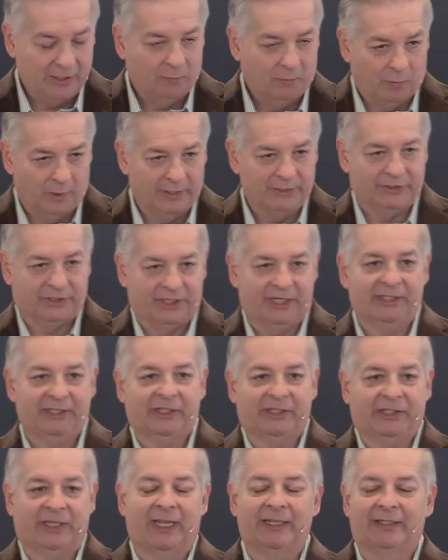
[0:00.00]
what
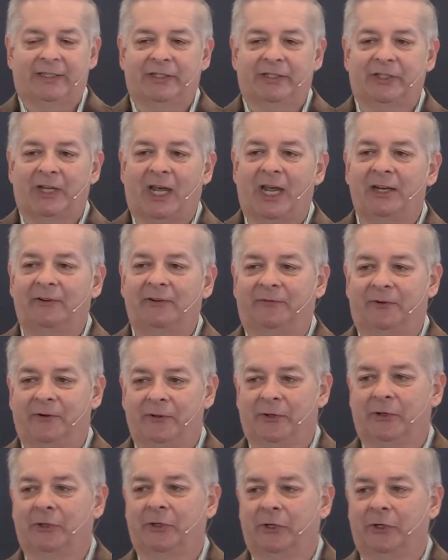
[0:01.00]
Jesus had designed for
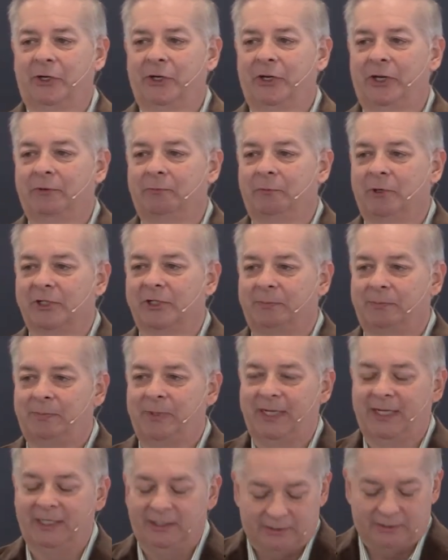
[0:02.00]
their good was
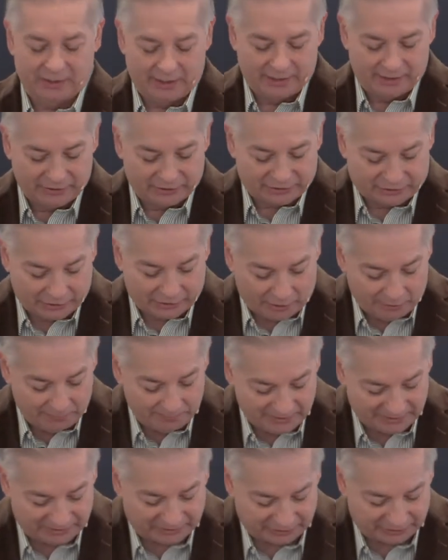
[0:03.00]
being so
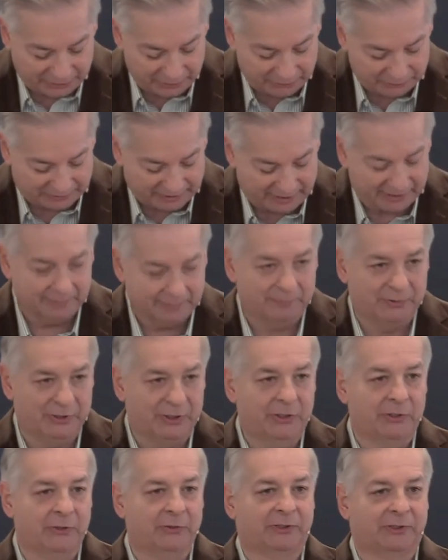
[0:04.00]
misused and
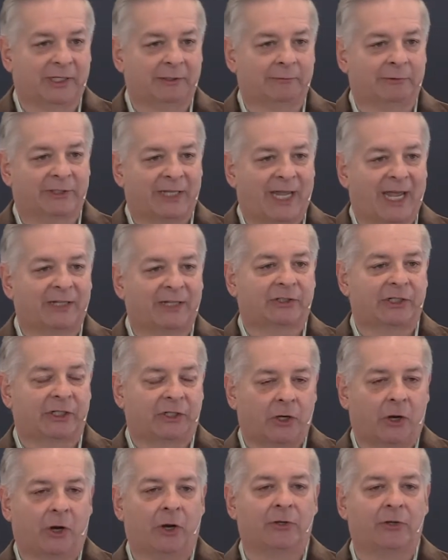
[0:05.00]
abused that it was actually
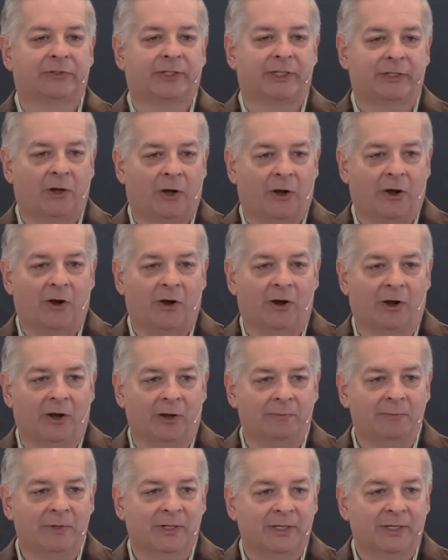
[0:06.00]
causing
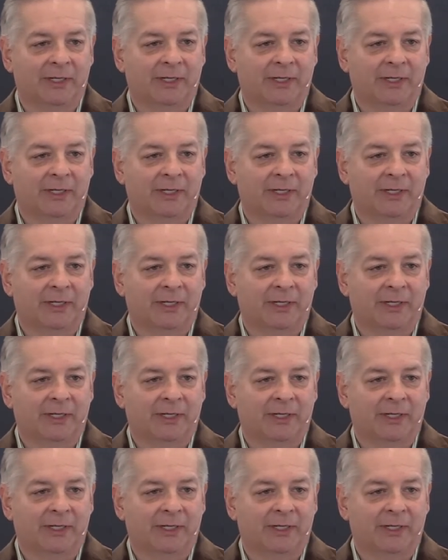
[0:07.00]
harm